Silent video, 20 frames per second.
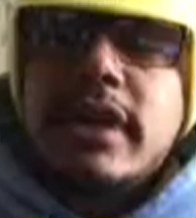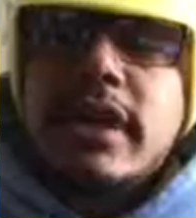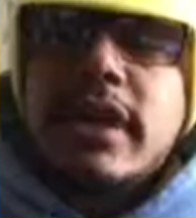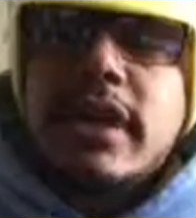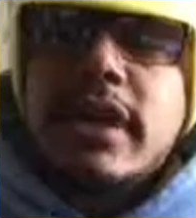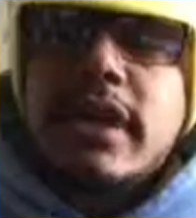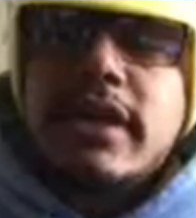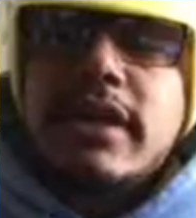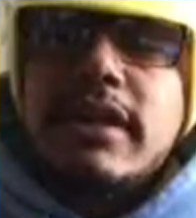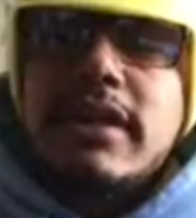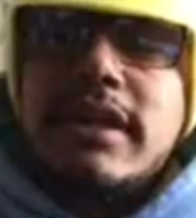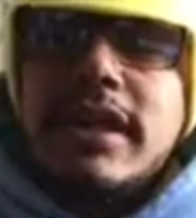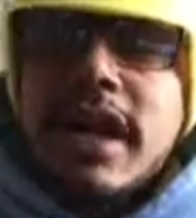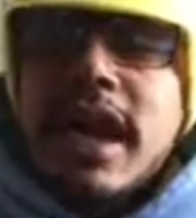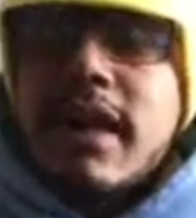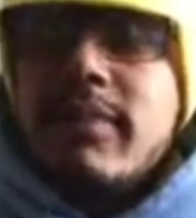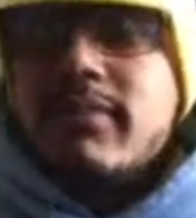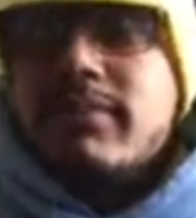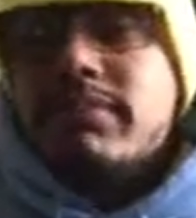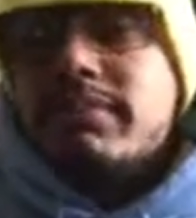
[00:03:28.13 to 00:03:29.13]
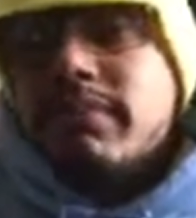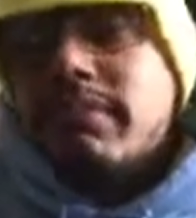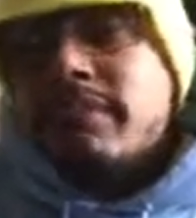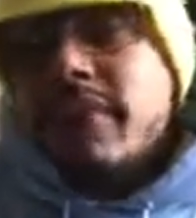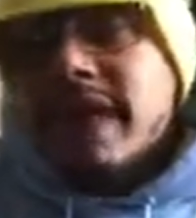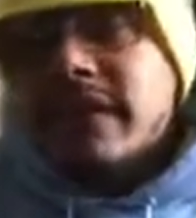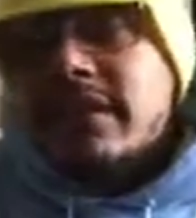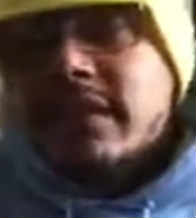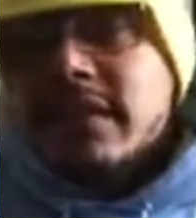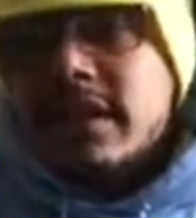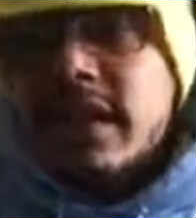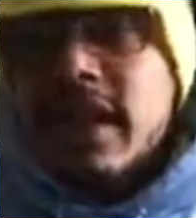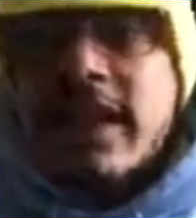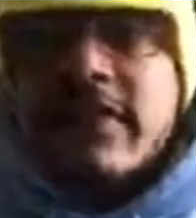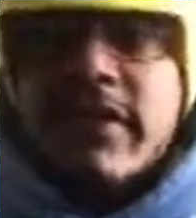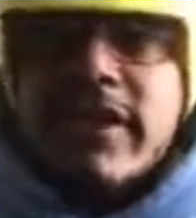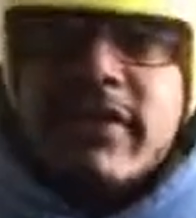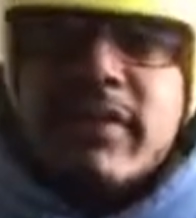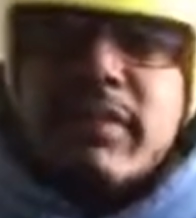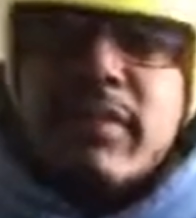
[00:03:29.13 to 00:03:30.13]
Uh, that I basically
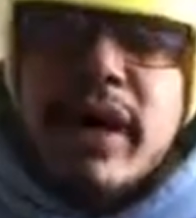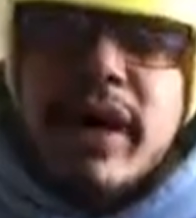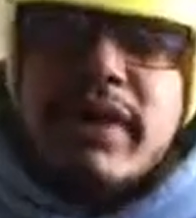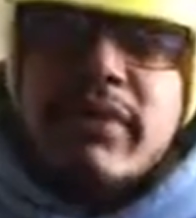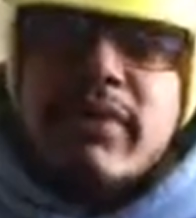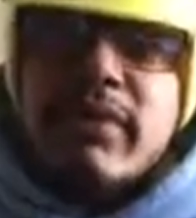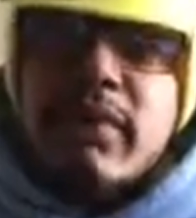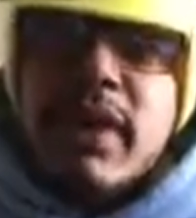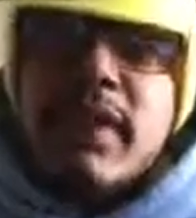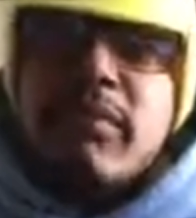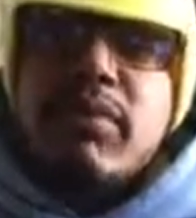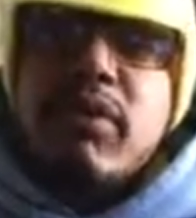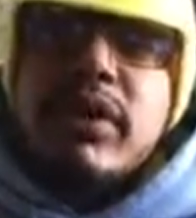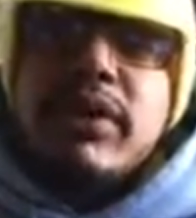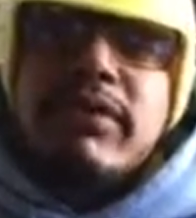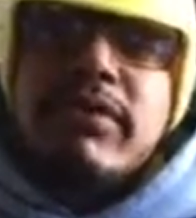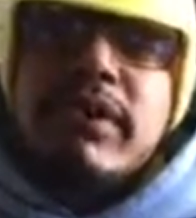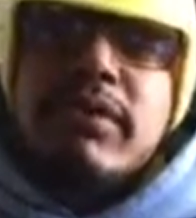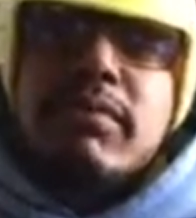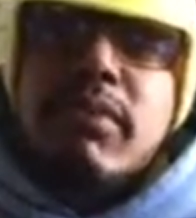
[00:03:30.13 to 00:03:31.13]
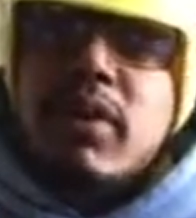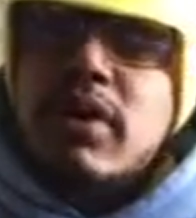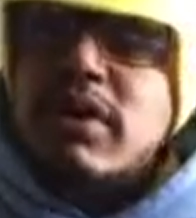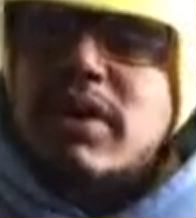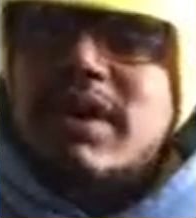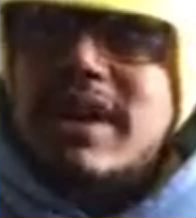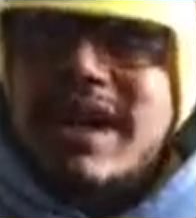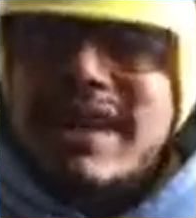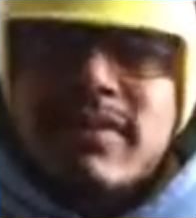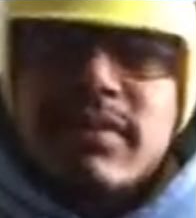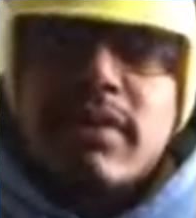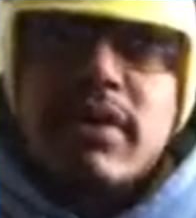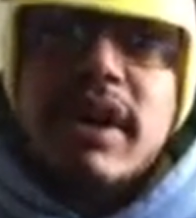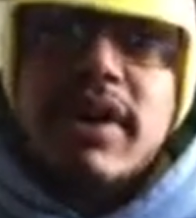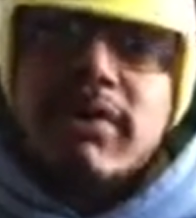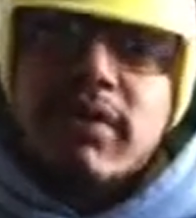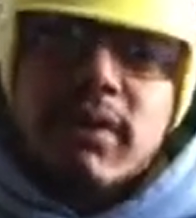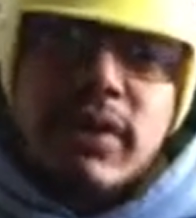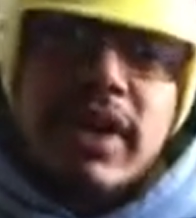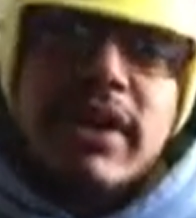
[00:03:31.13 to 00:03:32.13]
love everybody from my point of view more than
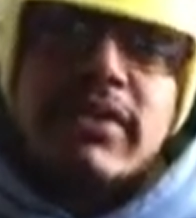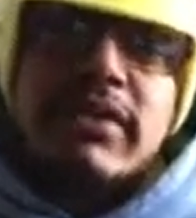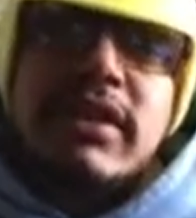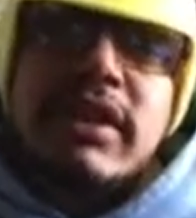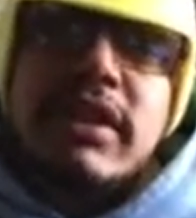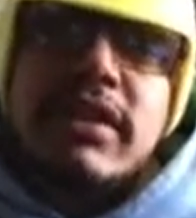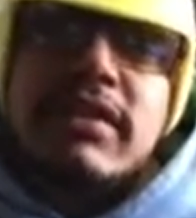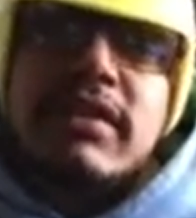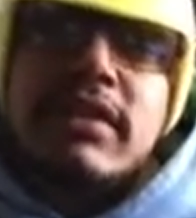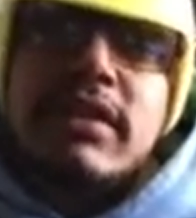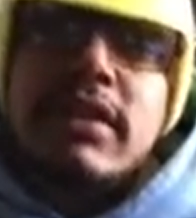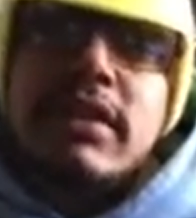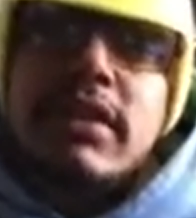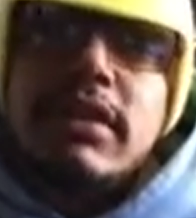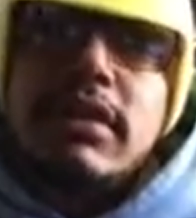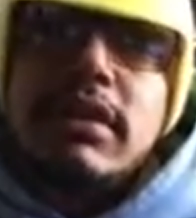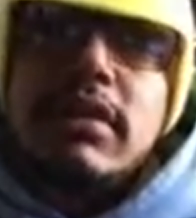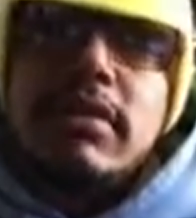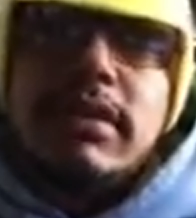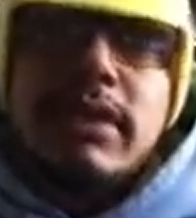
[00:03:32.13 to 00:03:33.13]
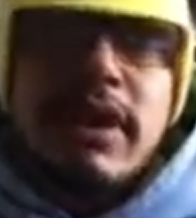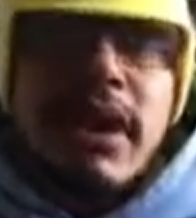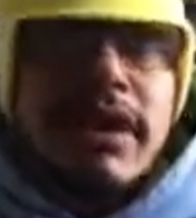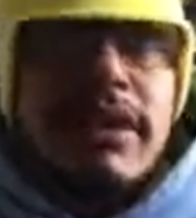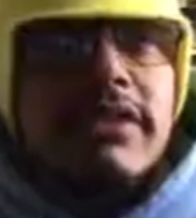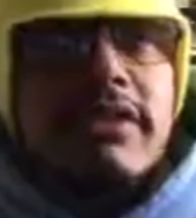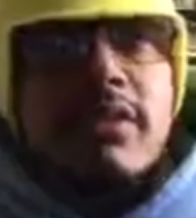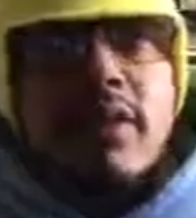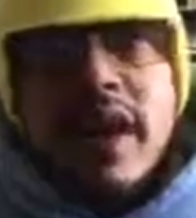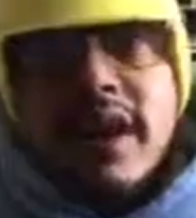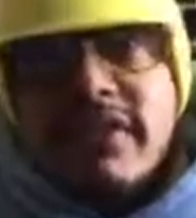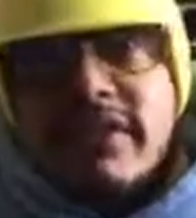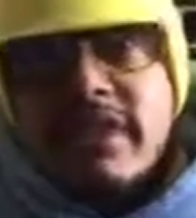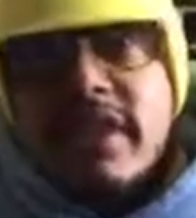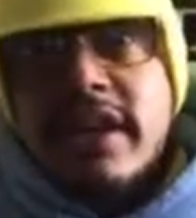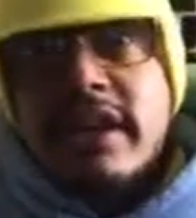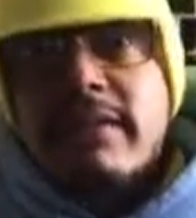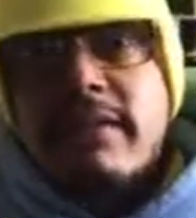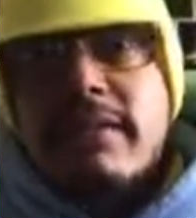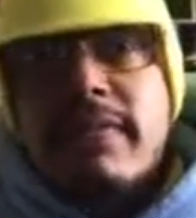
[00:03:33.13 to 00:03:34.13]
everyone else does, regardless of what I
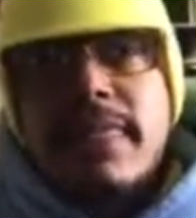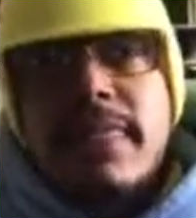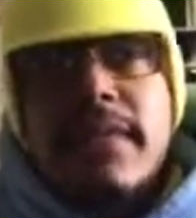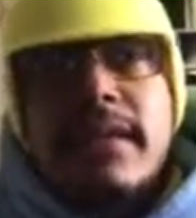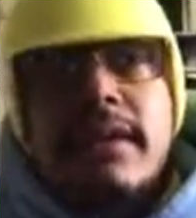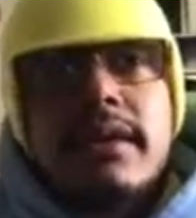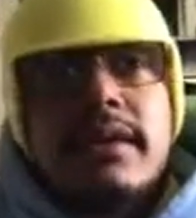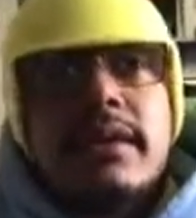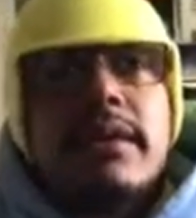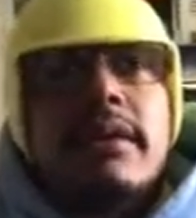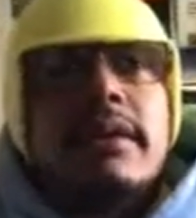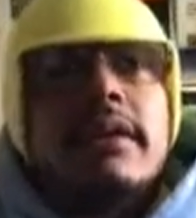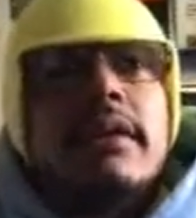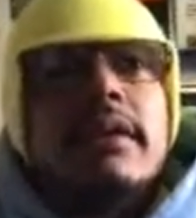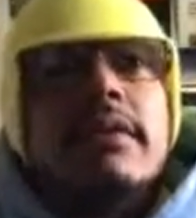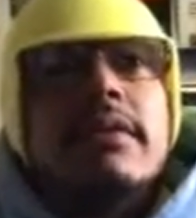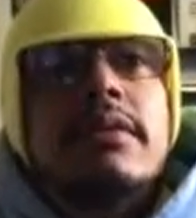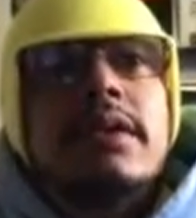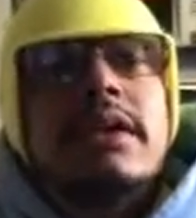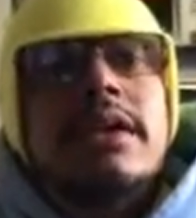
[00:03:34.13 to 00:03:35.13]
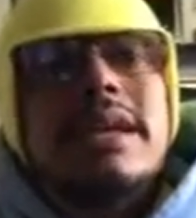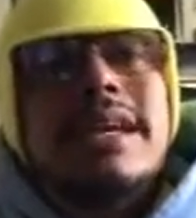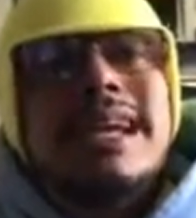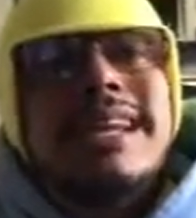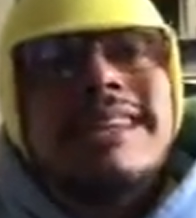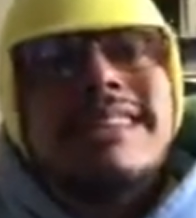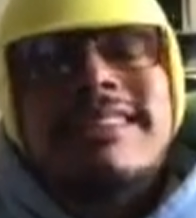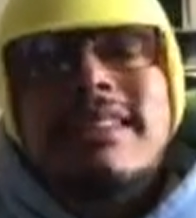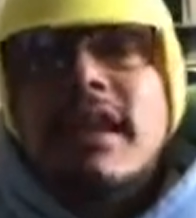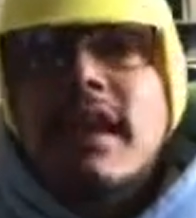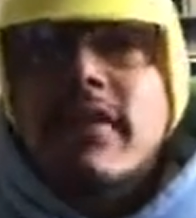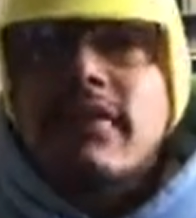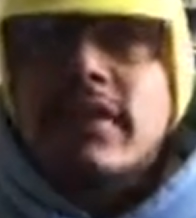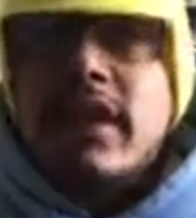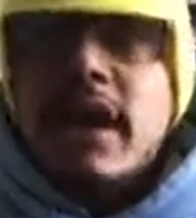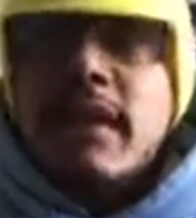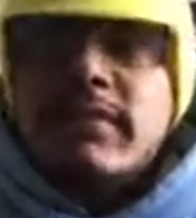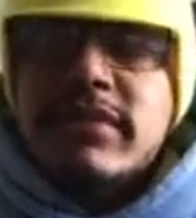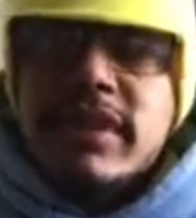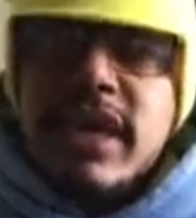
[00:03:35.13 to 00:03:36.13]
say, you know. And this
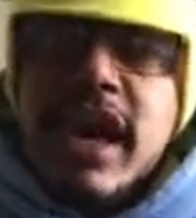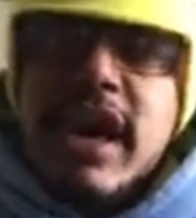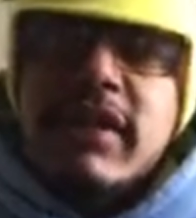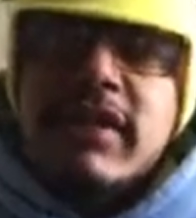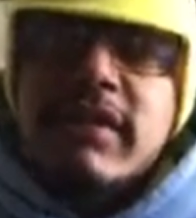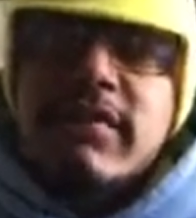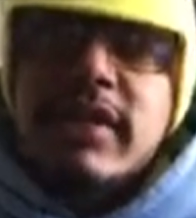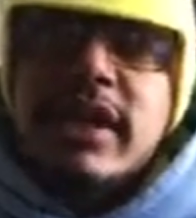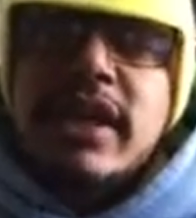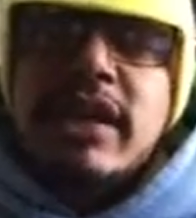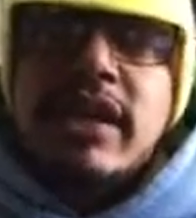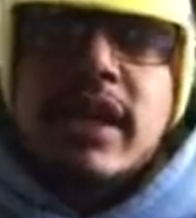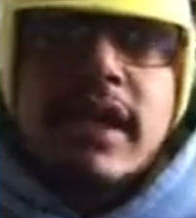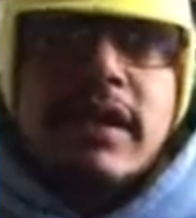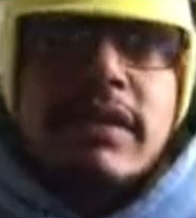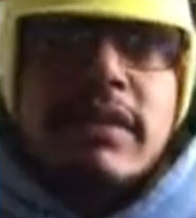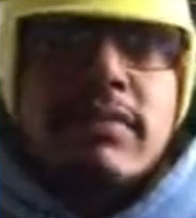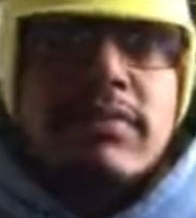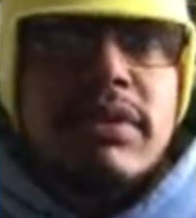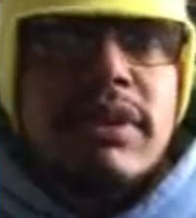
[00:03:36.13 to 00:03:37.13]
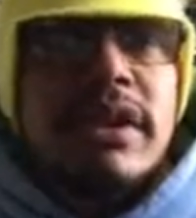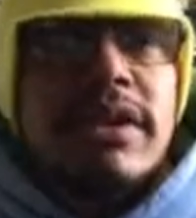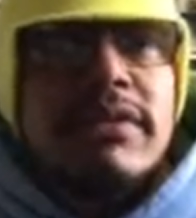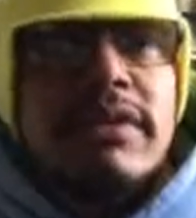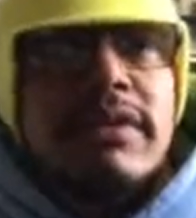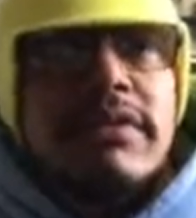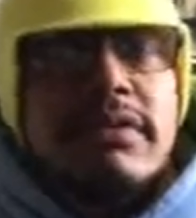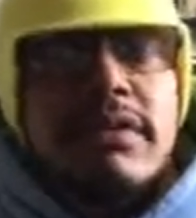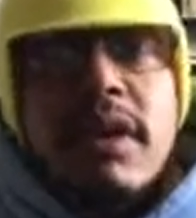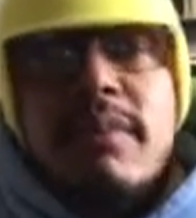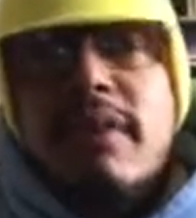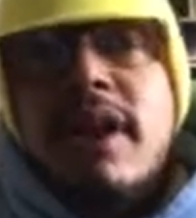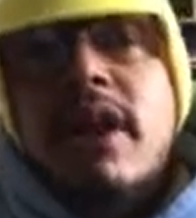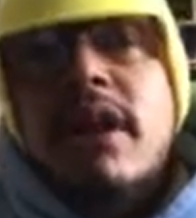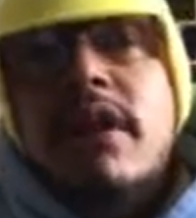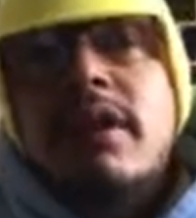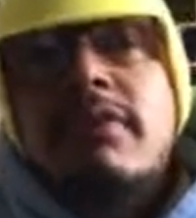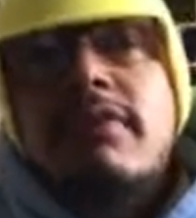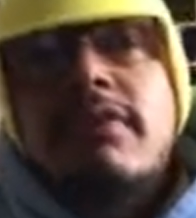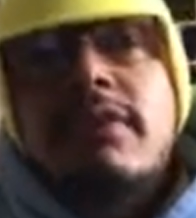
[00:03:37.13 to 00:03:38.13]
love comes down to me, and I do believe this with all my
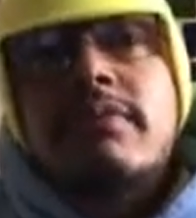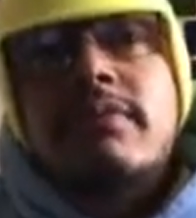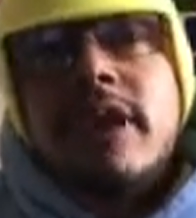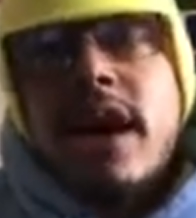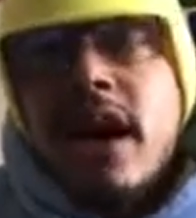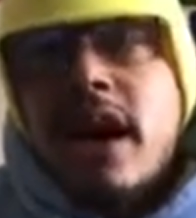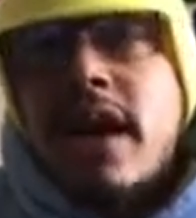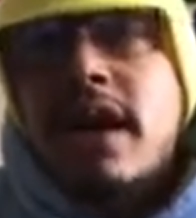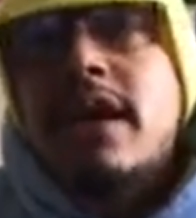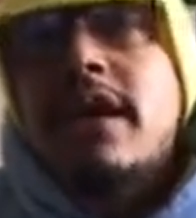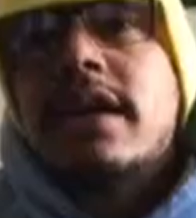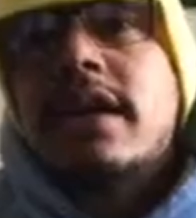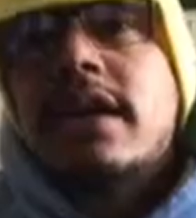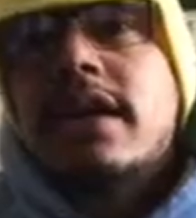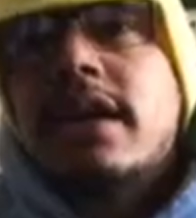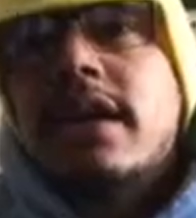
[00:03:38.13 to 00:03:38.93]
heart from God.